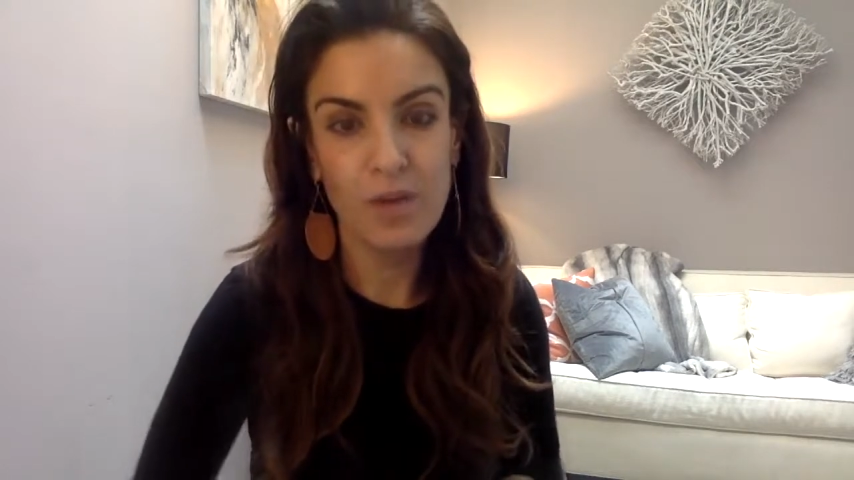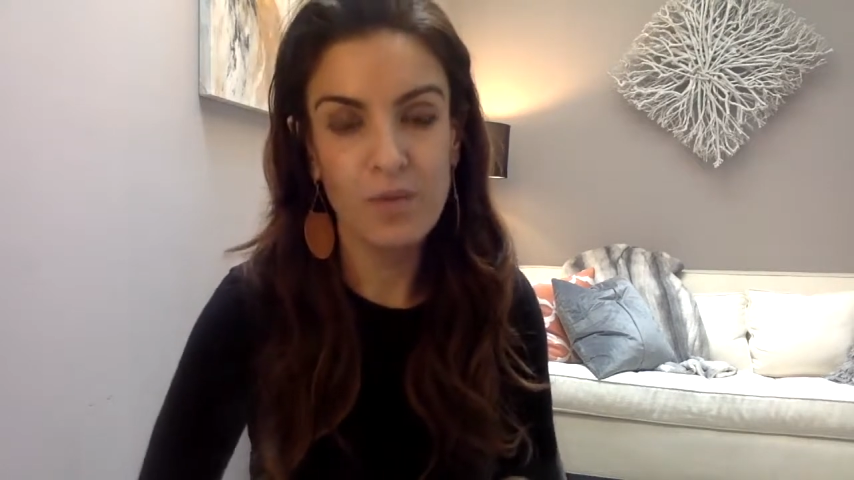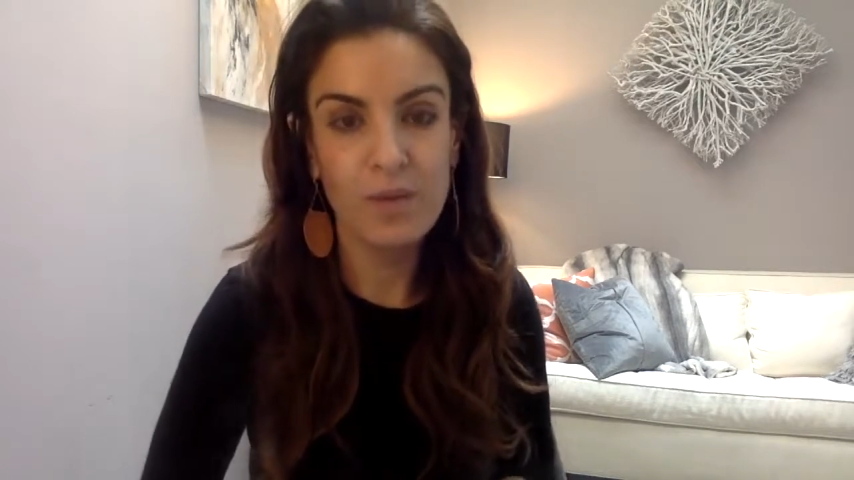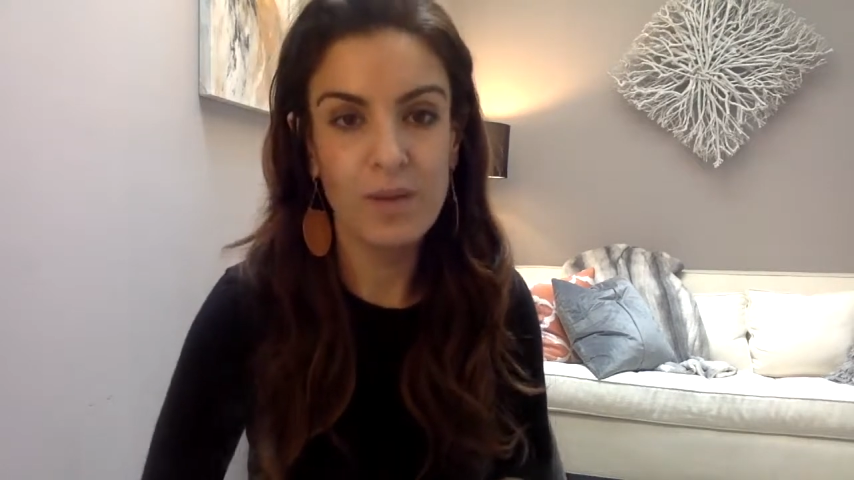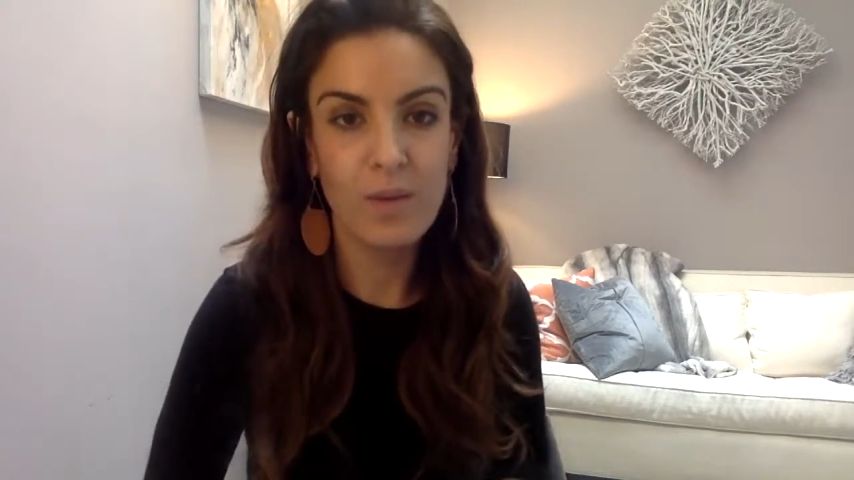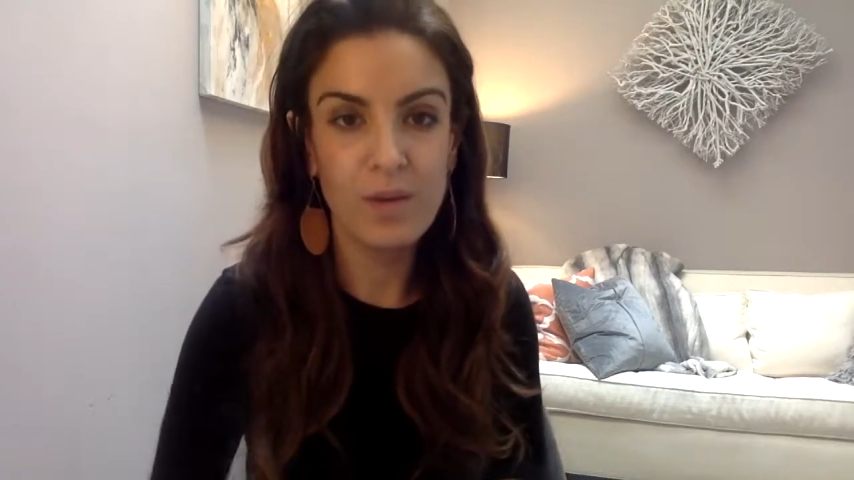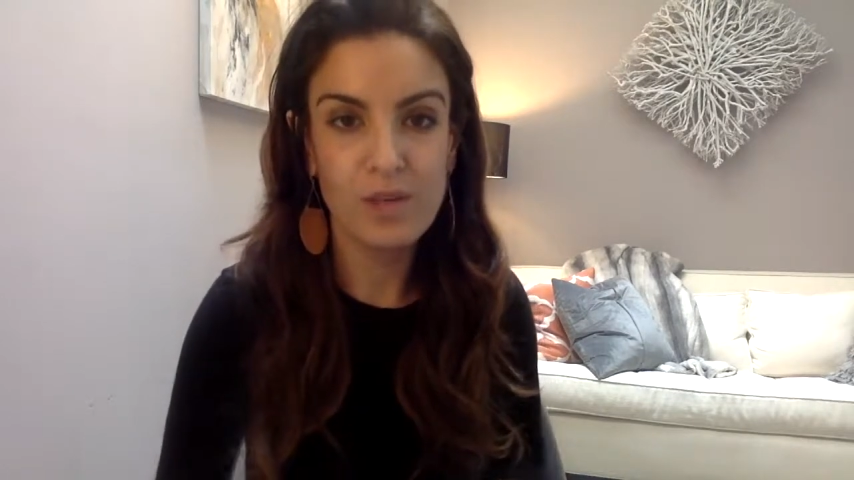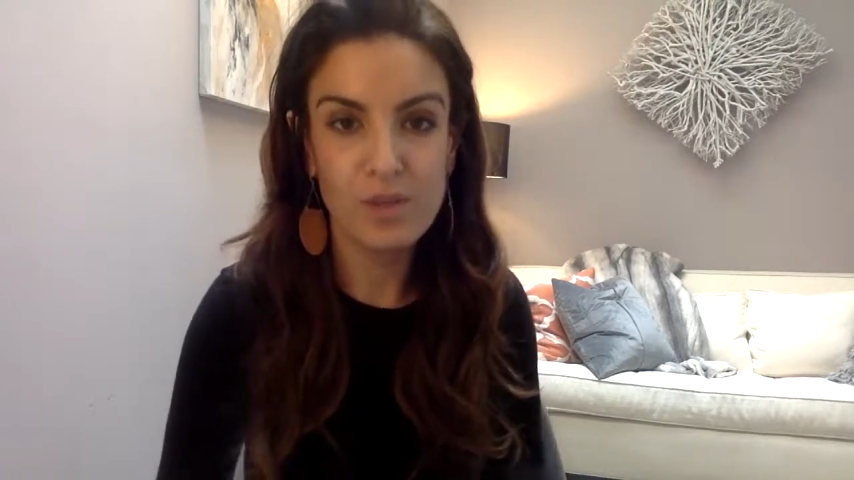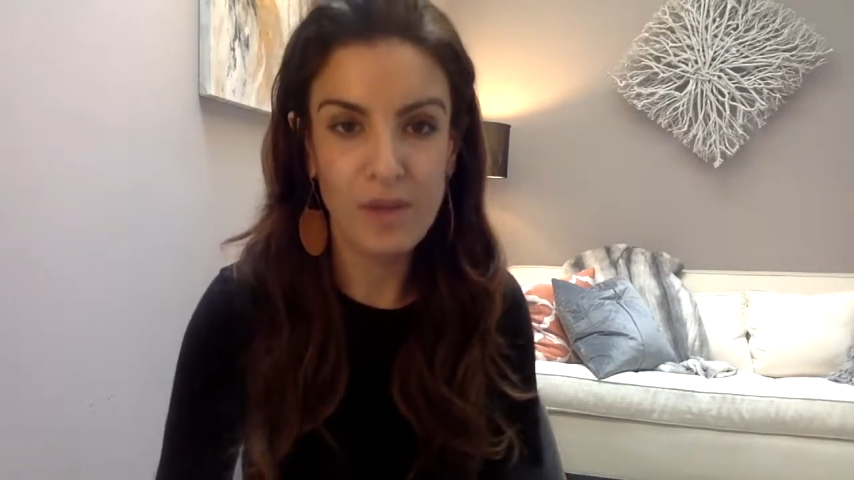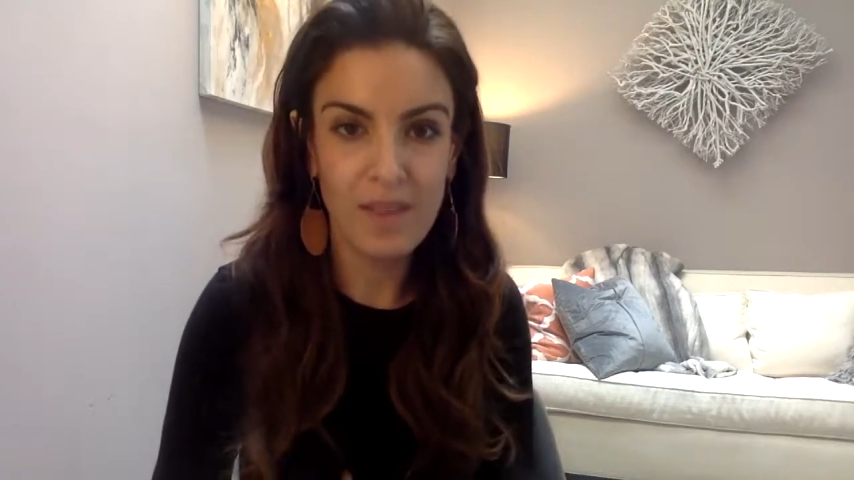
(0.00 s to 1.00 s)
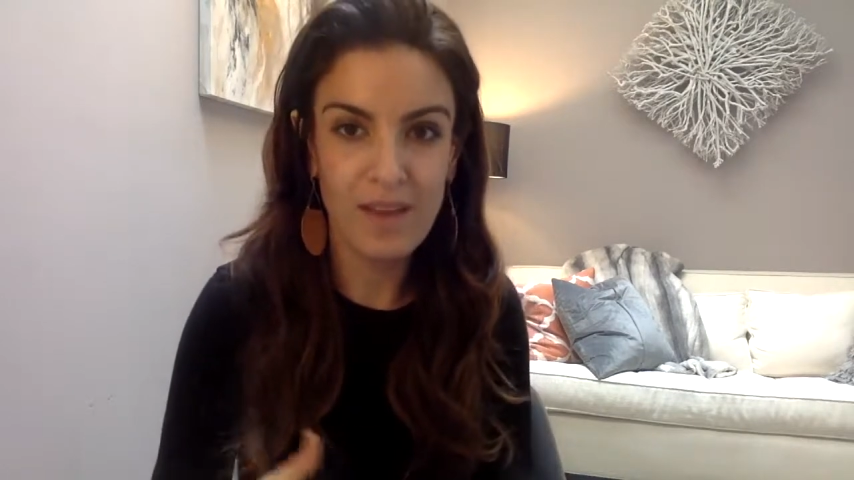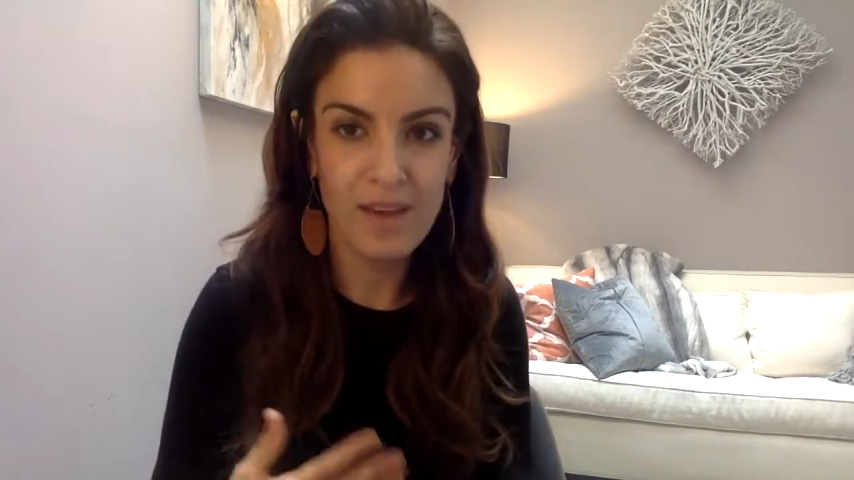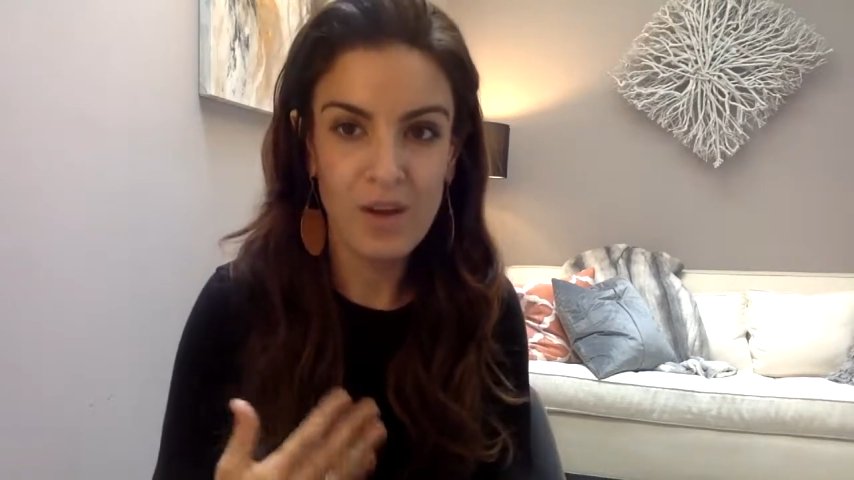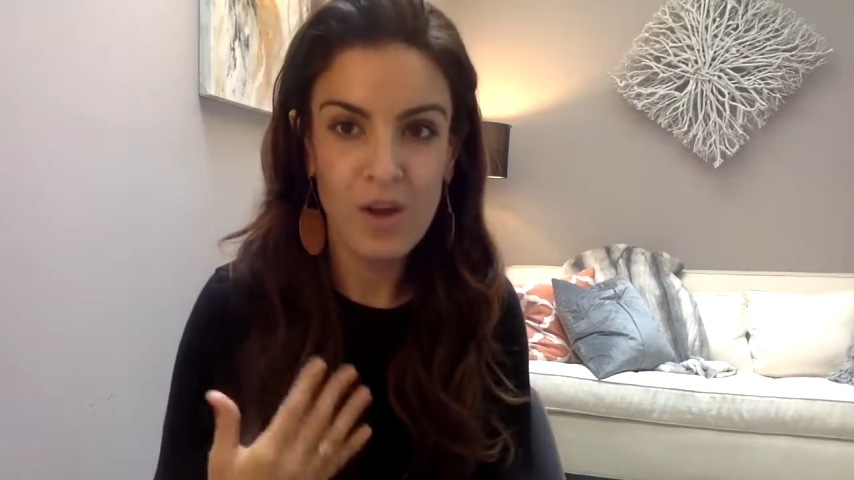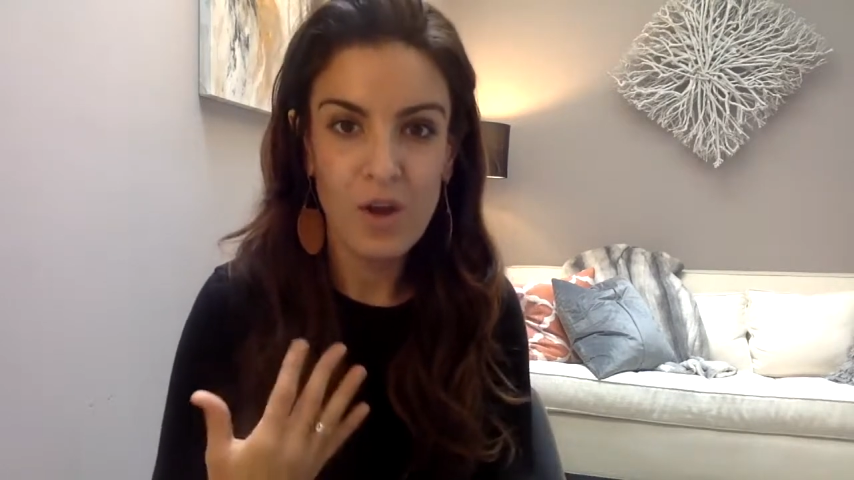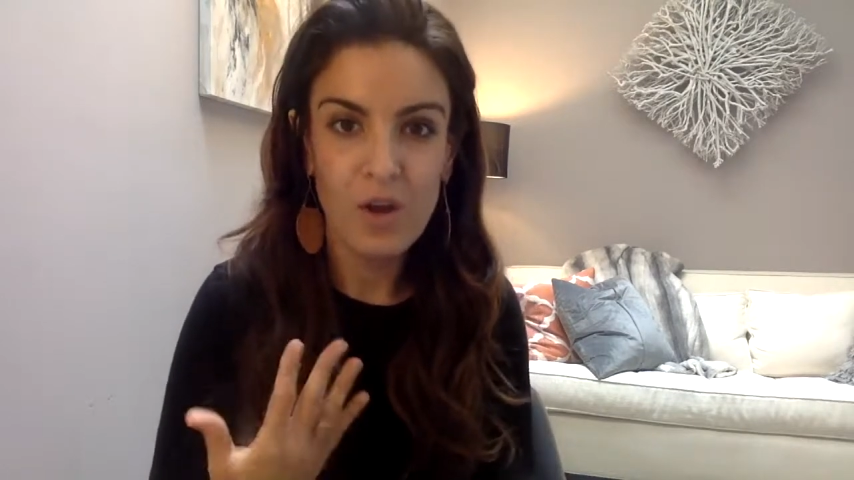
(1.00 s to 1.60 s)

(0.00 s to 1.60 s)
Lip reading: and you really want to strengthen,